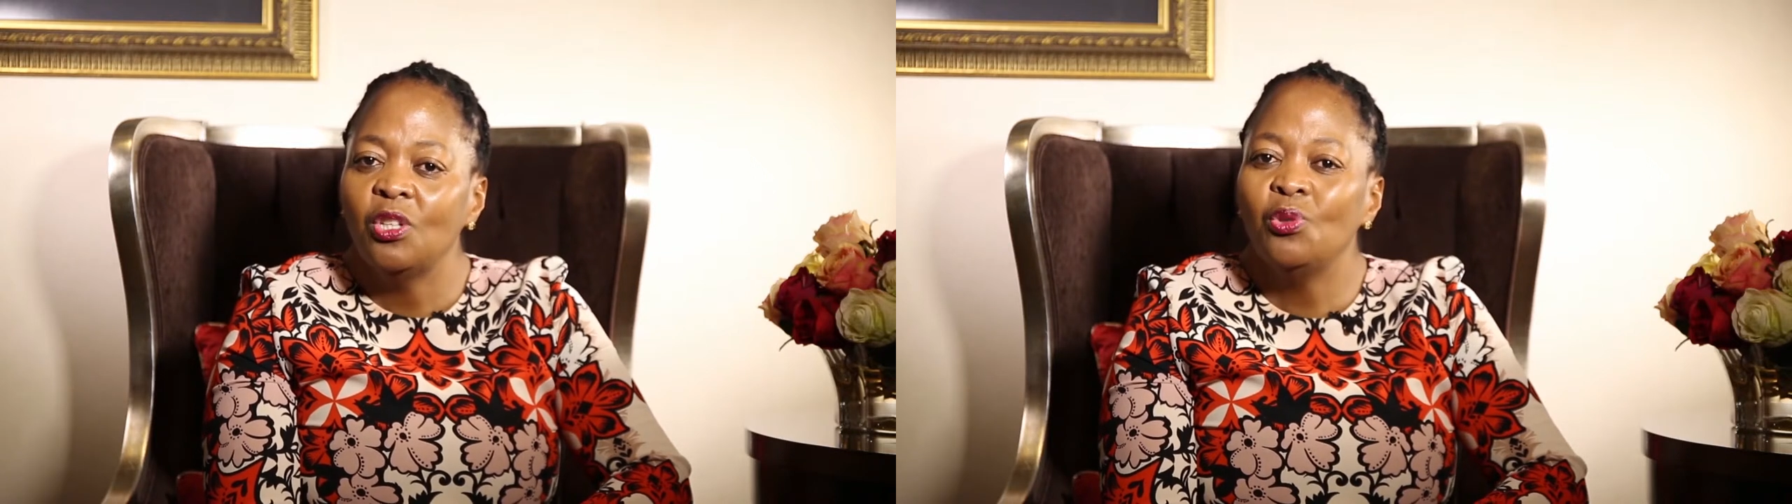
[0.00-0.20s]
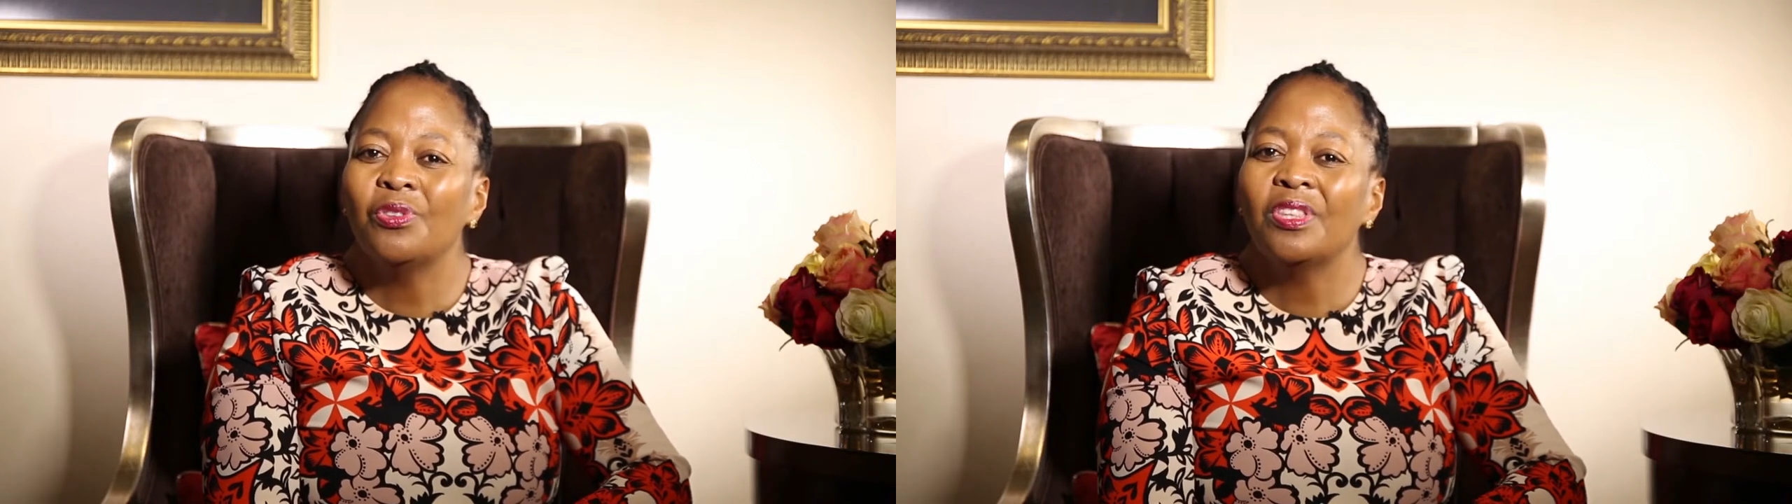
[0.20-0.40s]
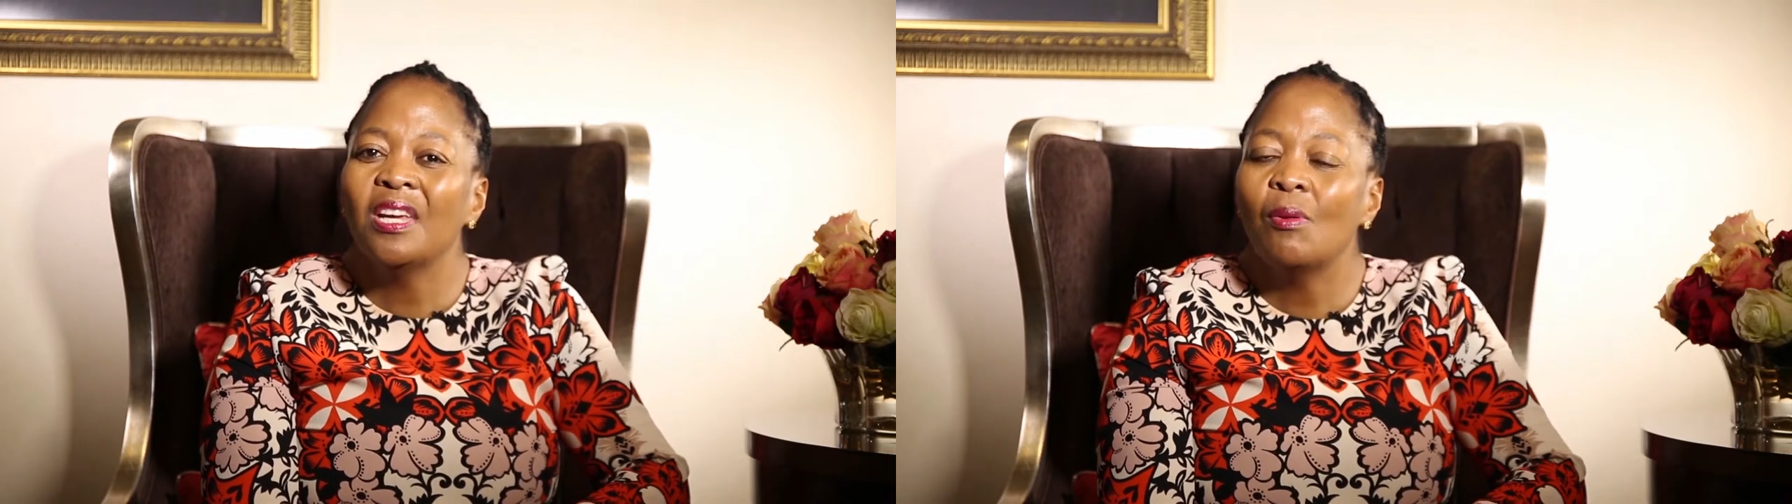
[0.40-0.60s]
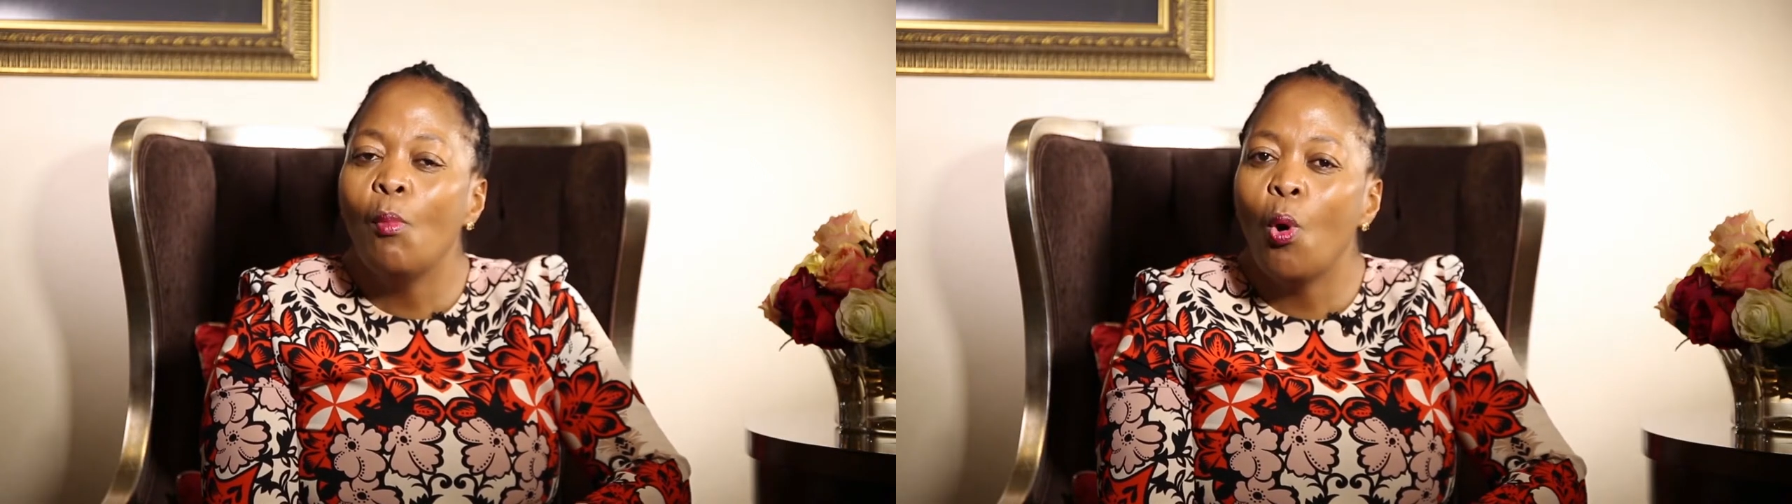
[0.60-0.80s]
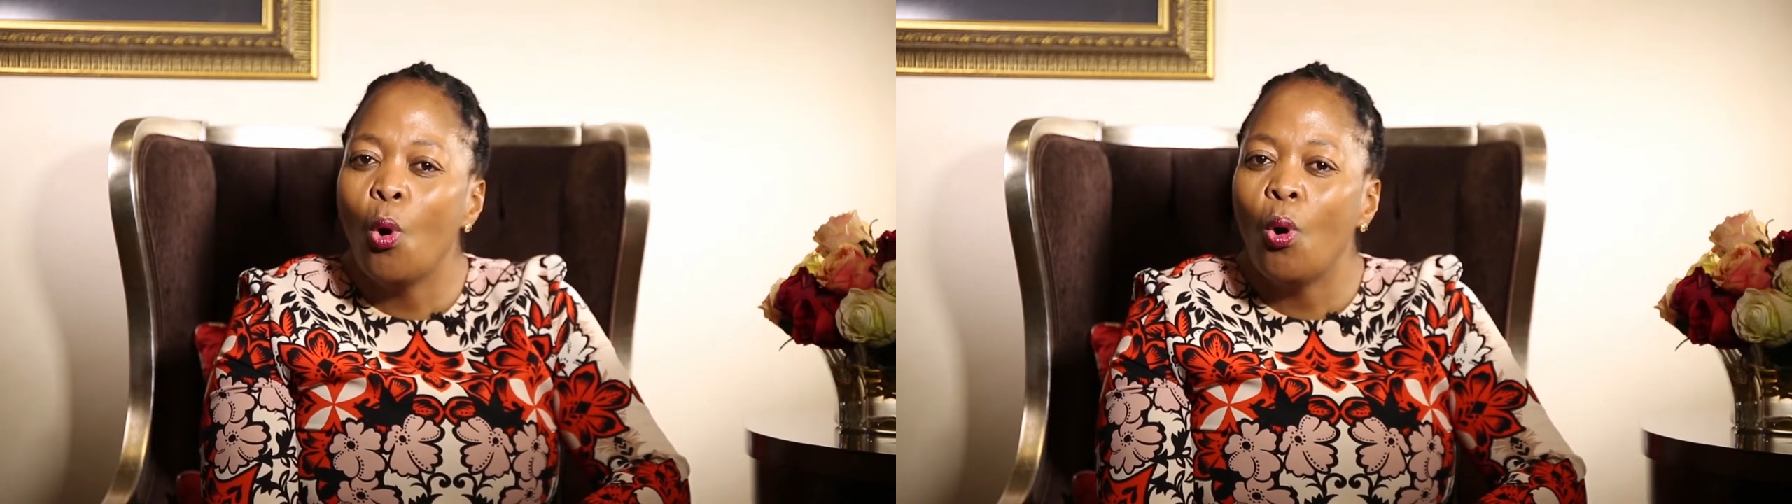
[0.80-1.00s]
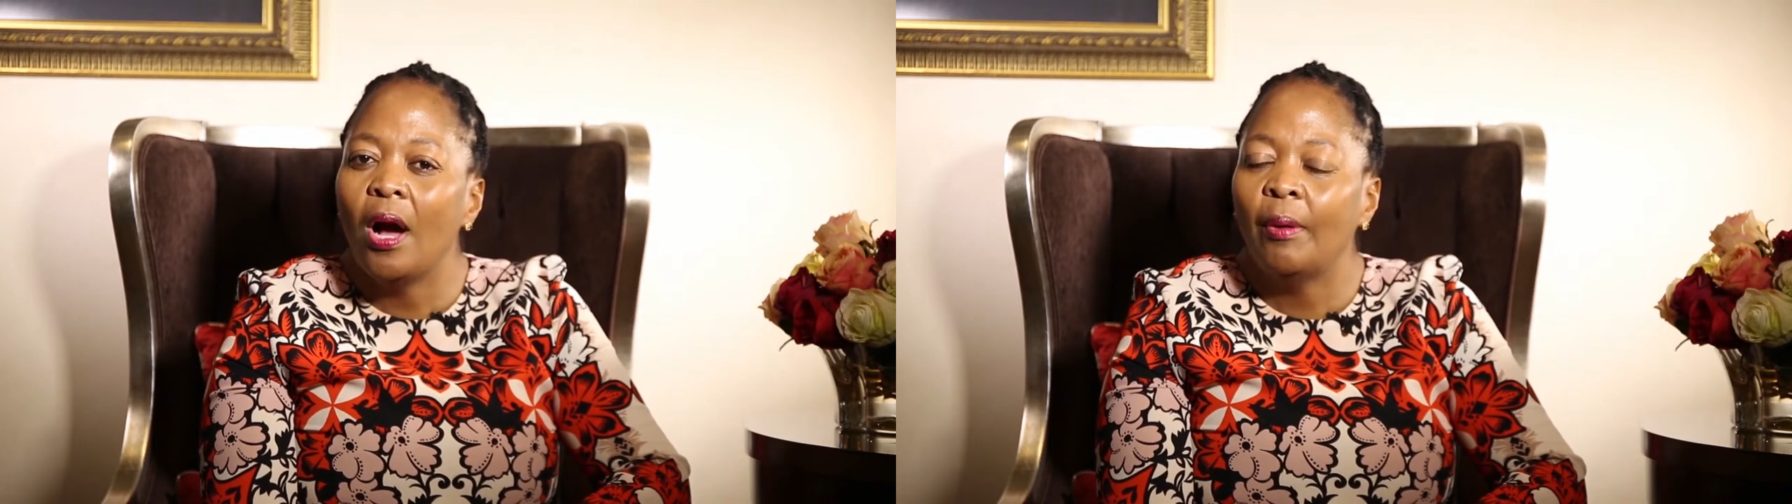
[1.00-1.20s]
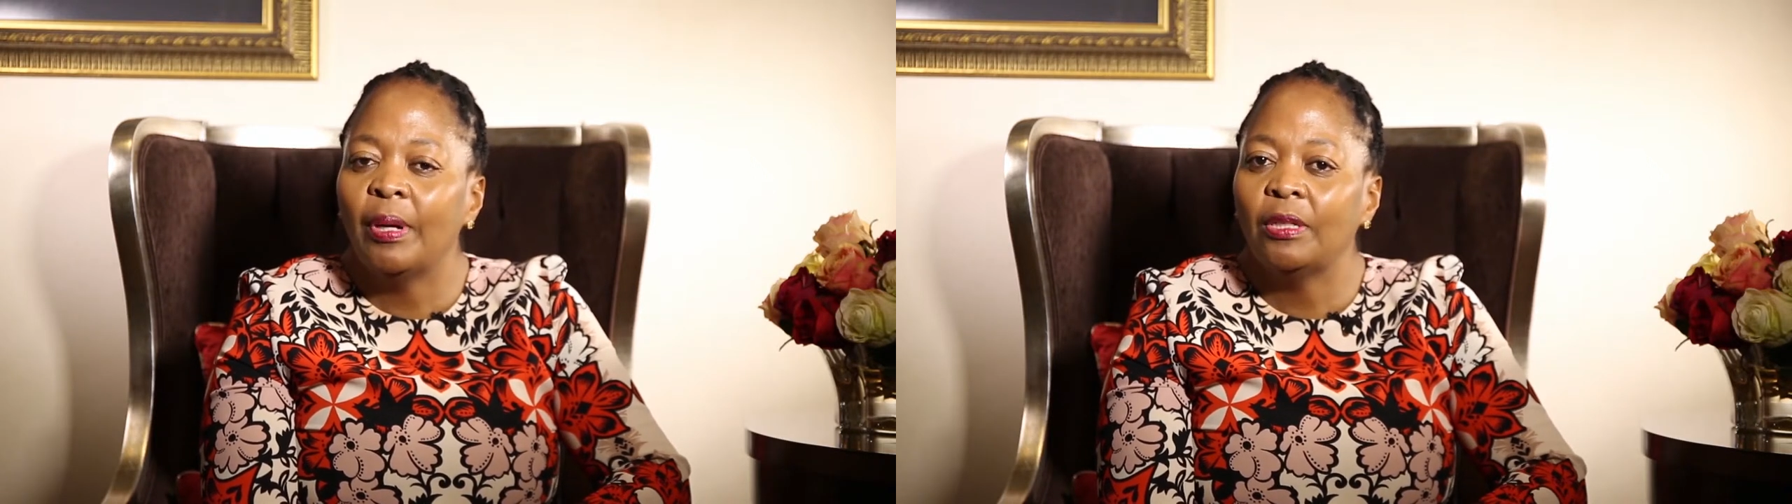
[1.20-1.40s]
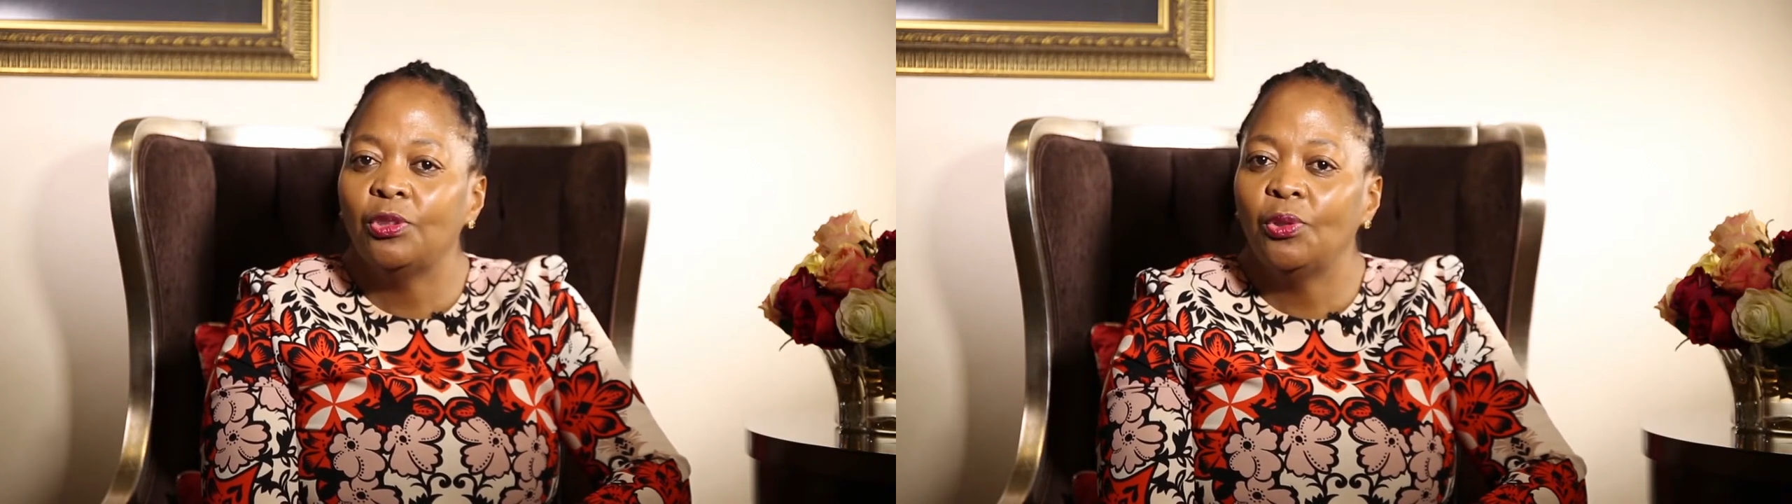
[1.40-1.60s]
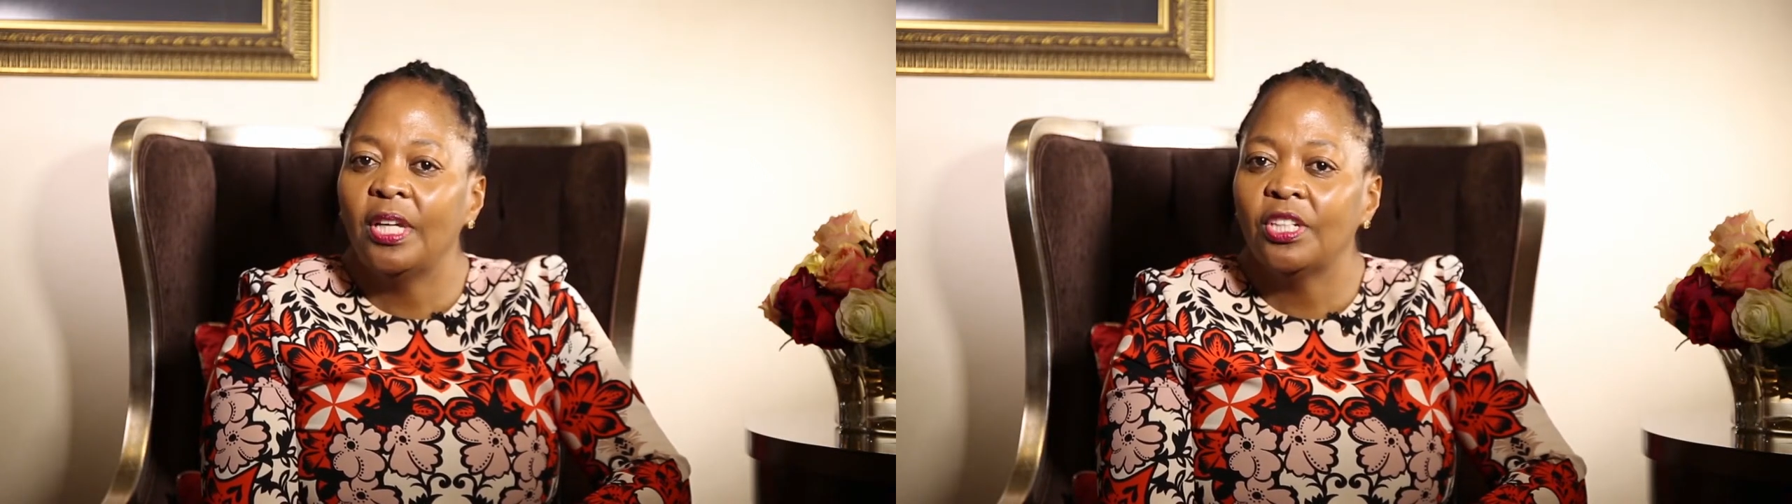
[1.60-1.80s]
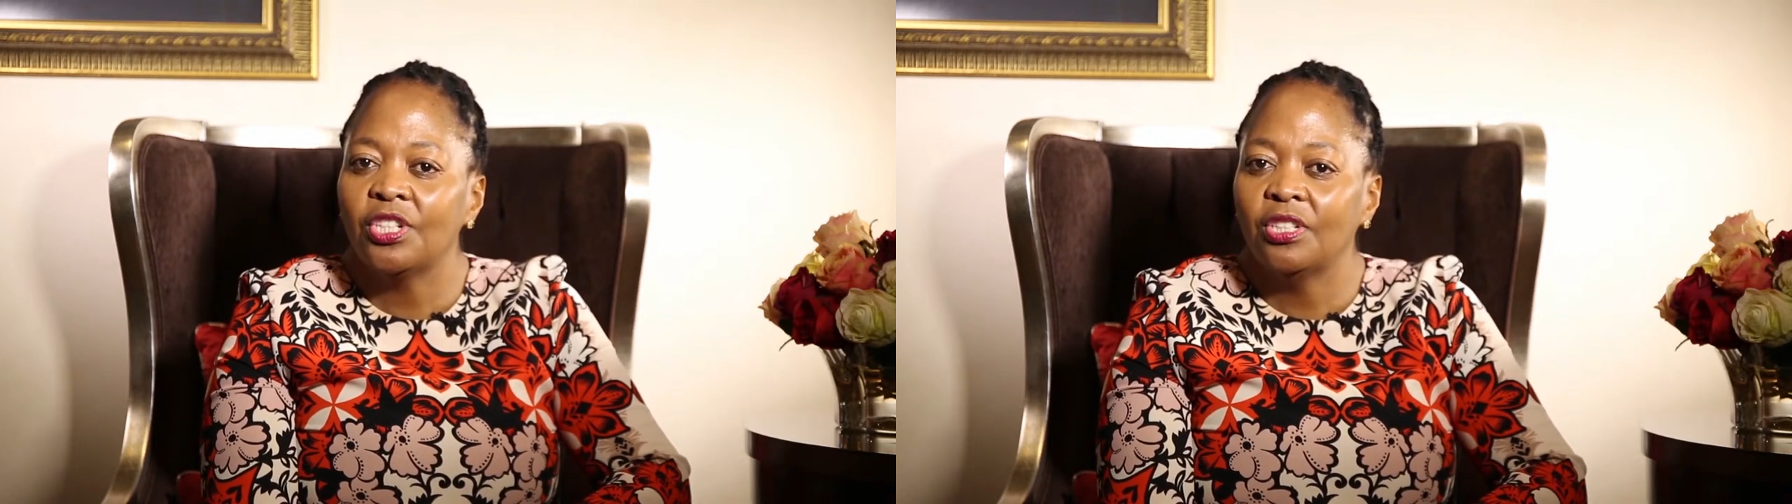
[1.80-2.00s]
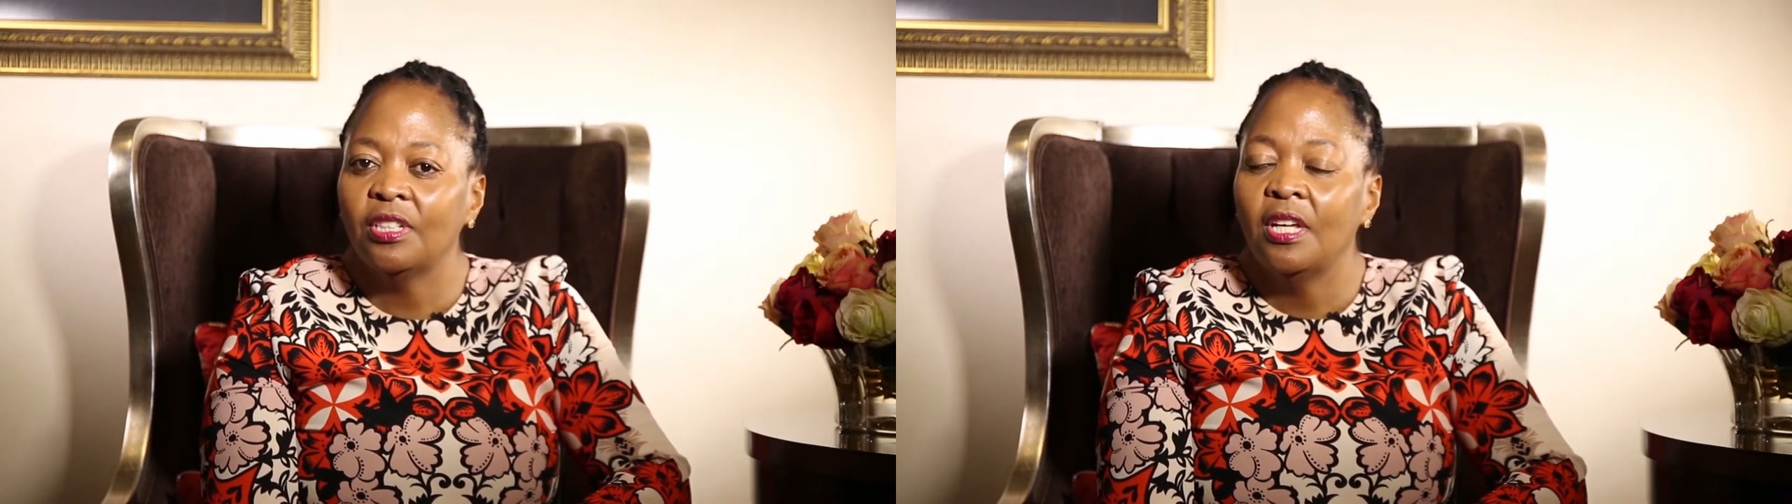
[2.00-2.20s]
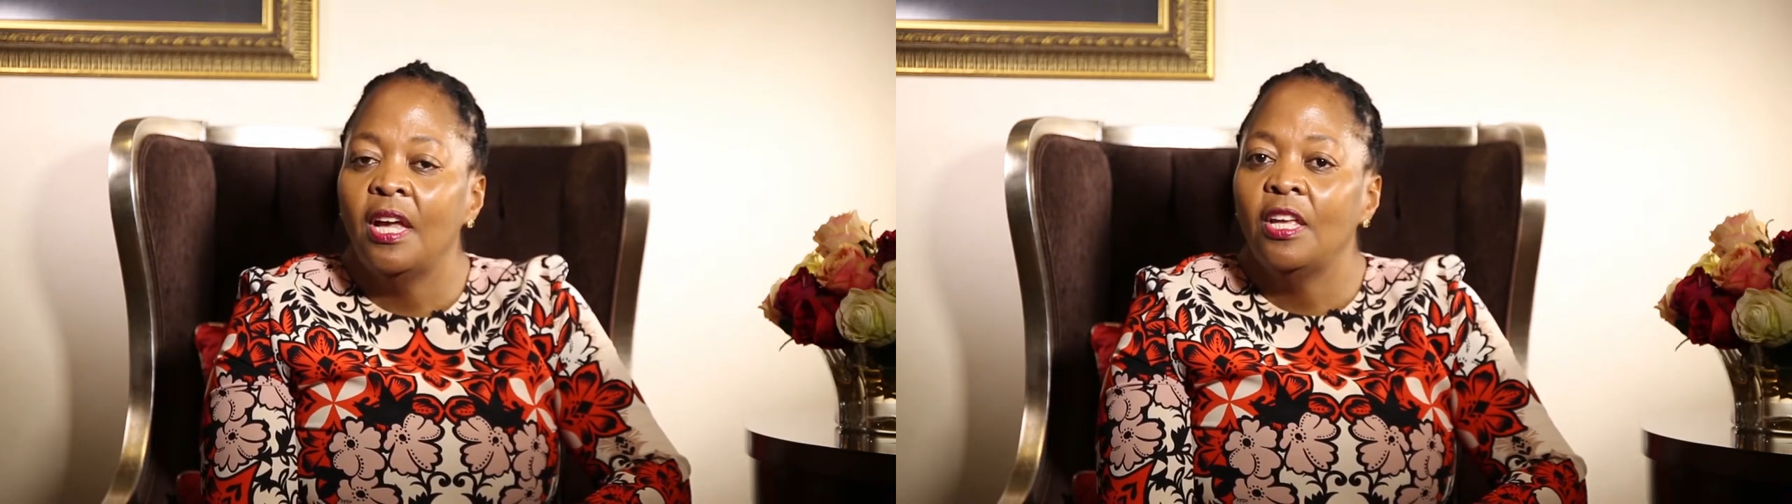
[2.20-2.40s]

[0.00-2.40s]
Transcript: You think more about your action.